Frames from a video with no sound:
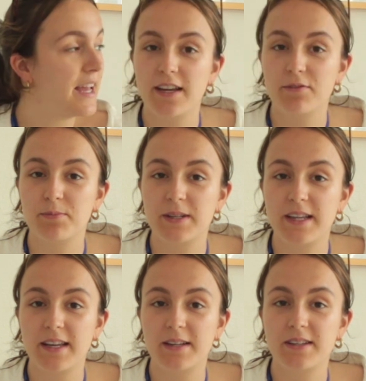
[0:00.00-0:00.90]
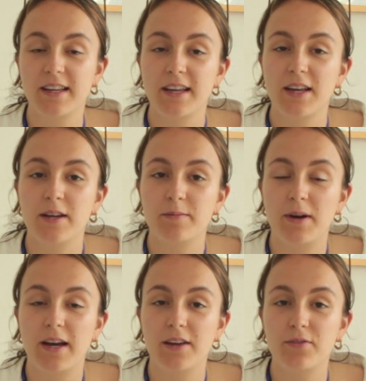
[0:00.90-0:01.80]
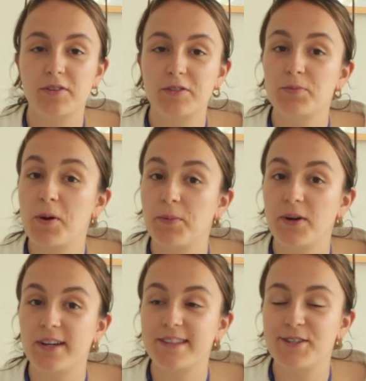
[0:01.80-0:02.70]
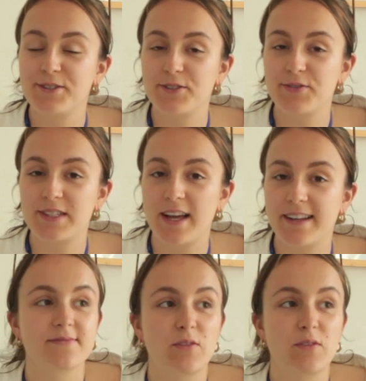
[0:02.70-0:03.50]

I've been getting my first proper dose of sun.